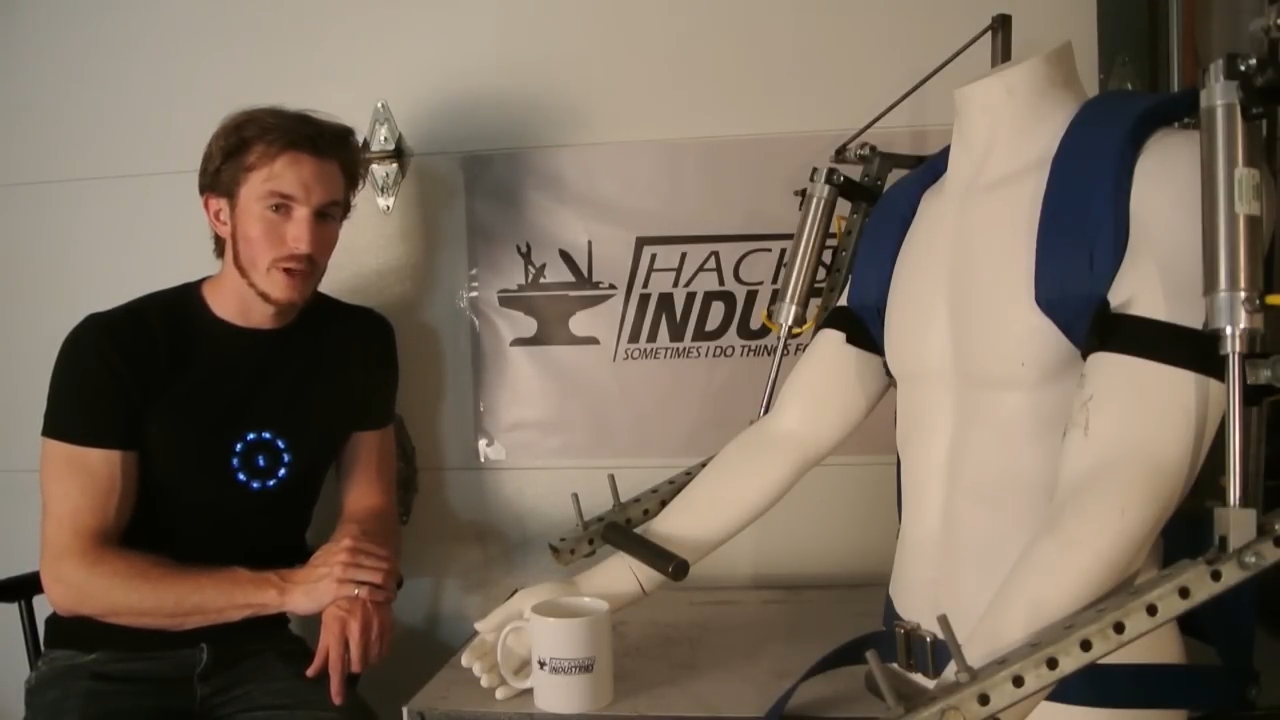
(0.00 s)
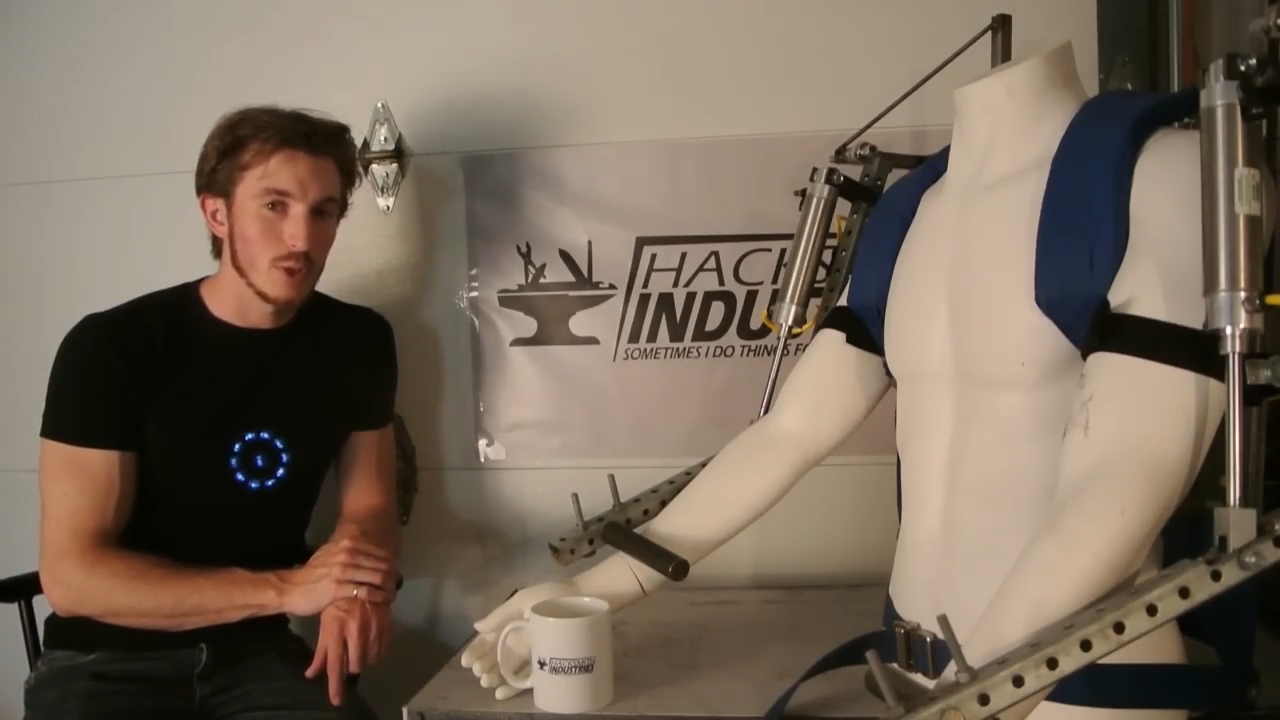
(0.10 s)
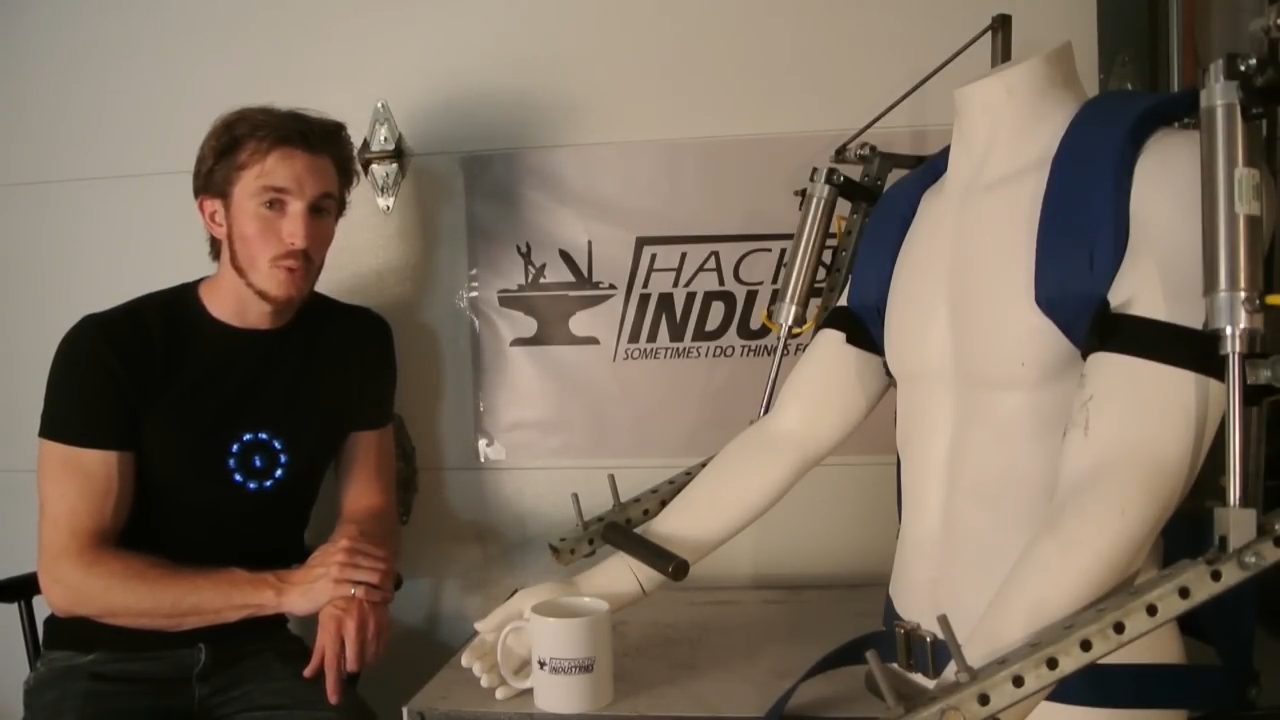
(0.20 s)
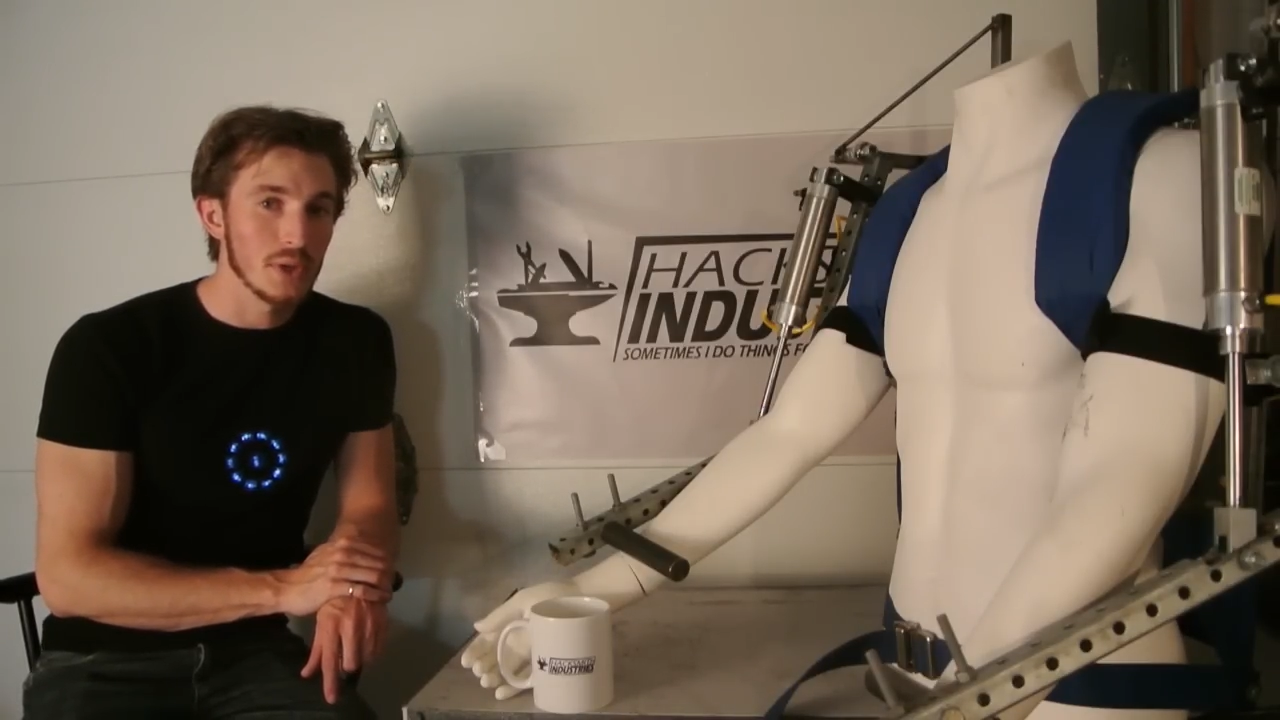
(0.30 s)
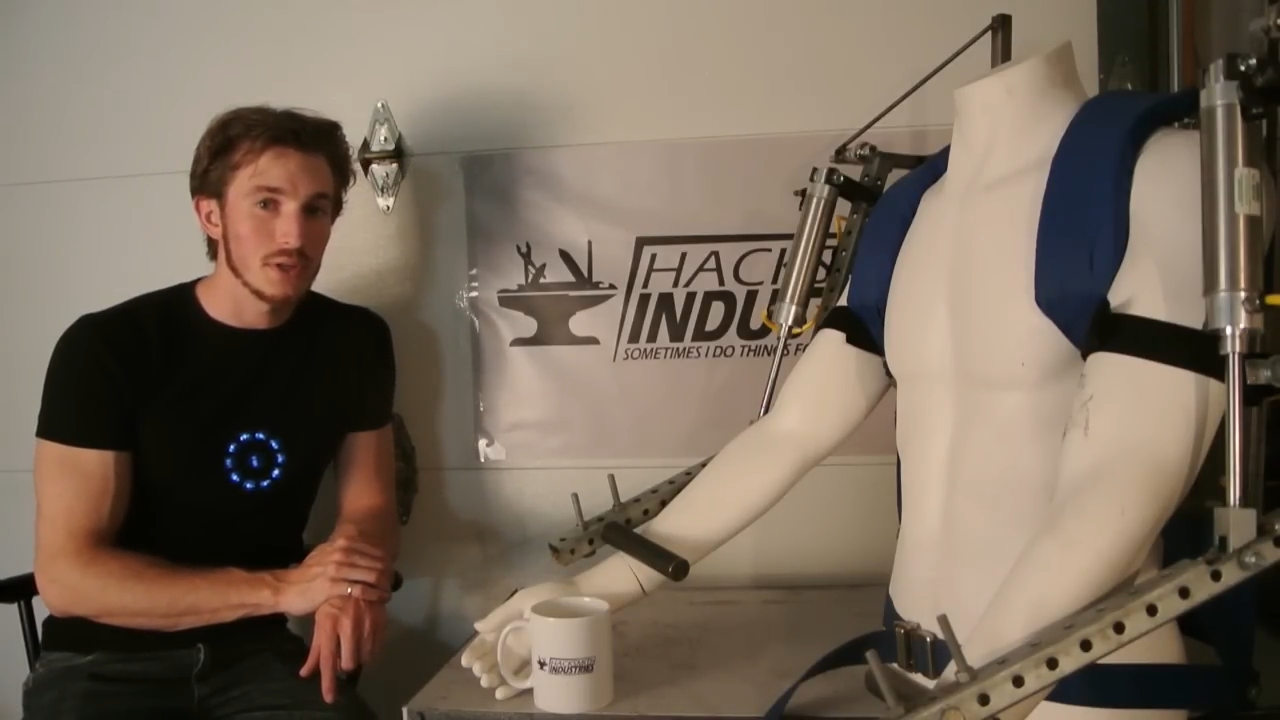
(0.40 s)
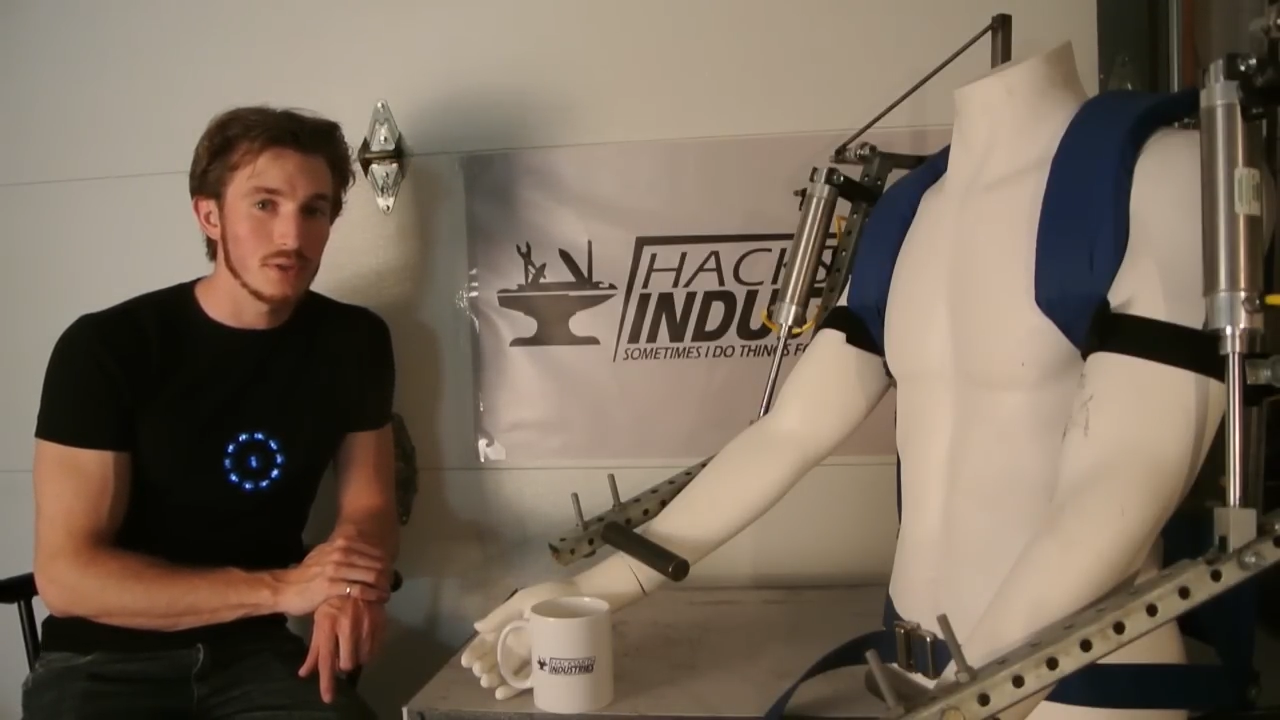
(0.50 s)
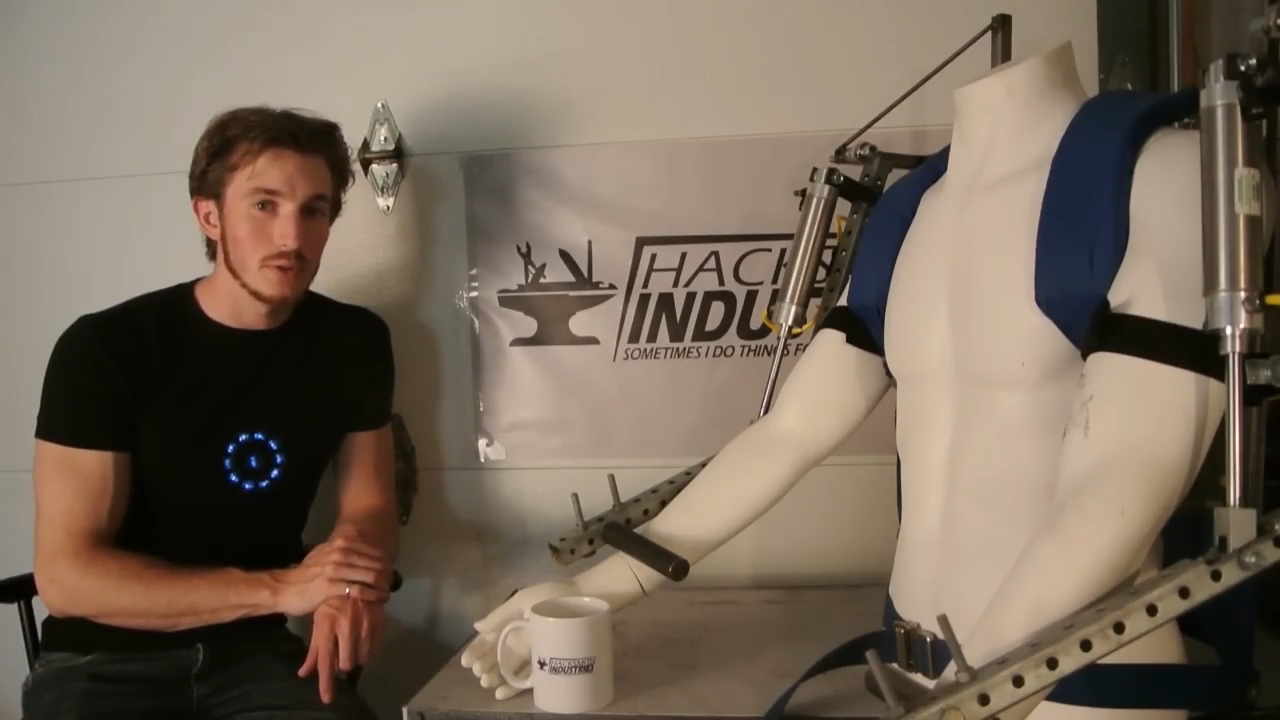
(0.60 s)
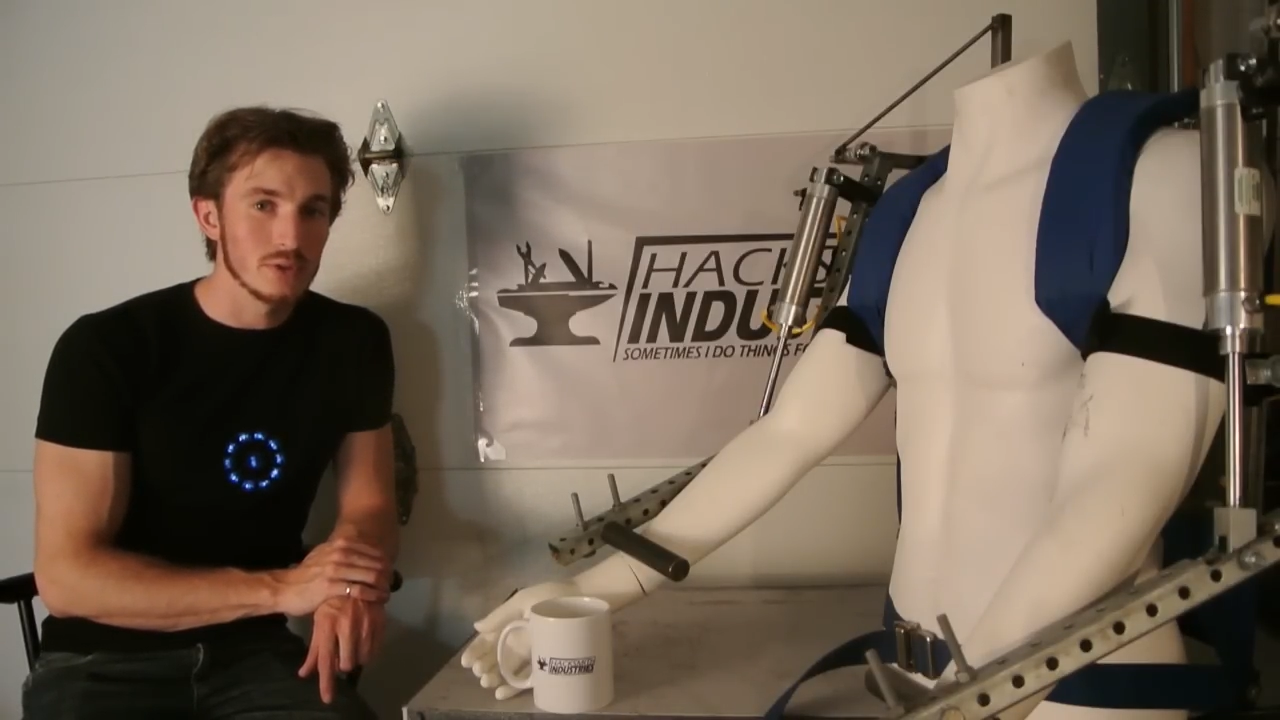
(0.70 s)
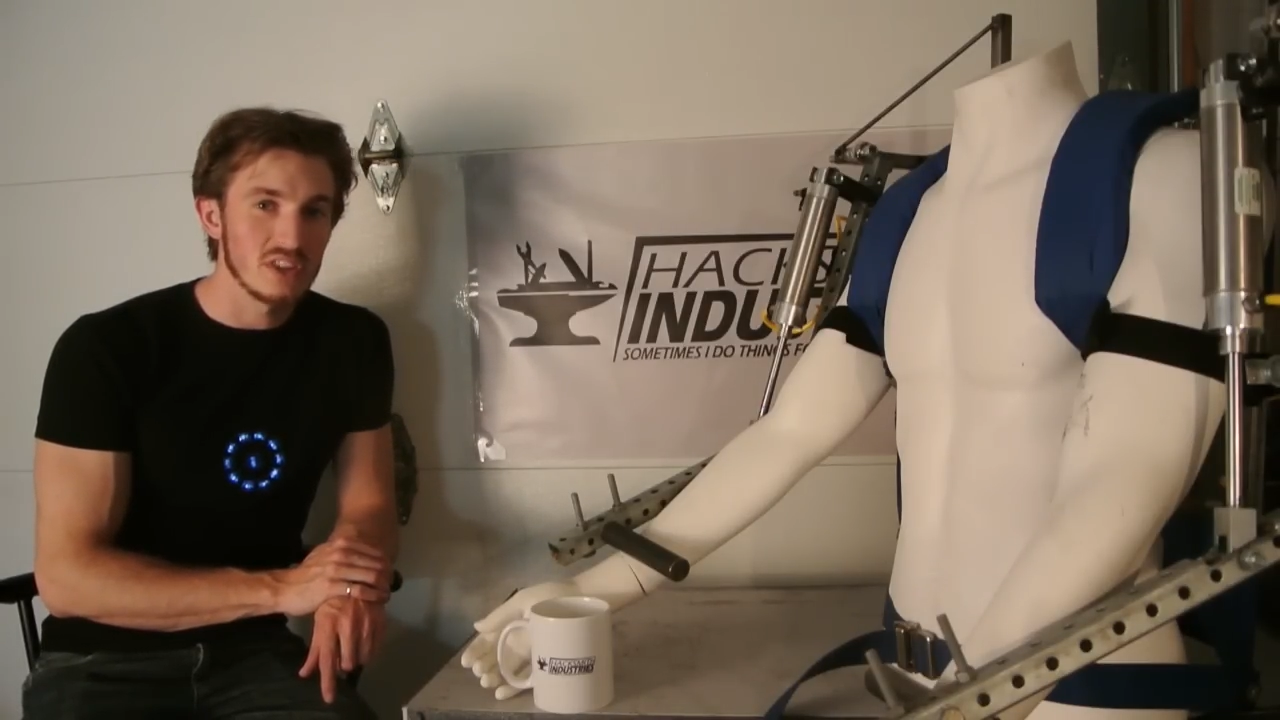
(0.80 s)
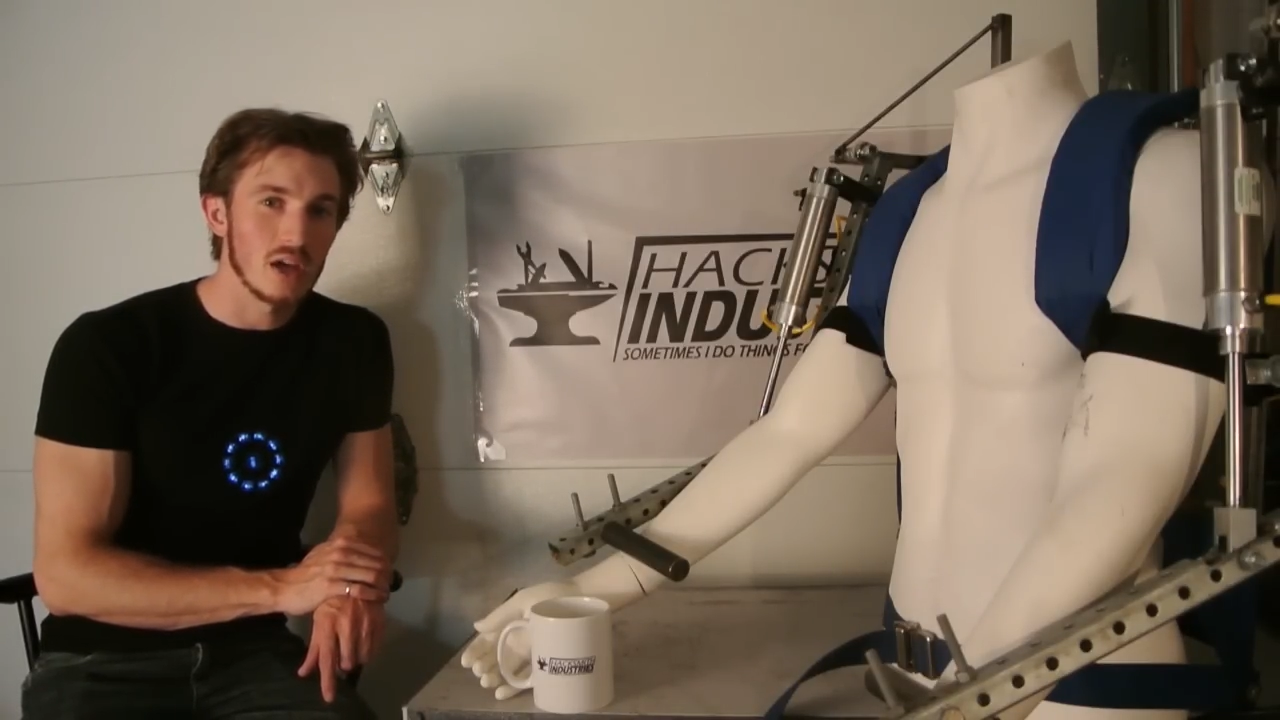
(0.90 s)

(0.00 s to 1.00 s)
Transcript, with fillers: I'm hoping to use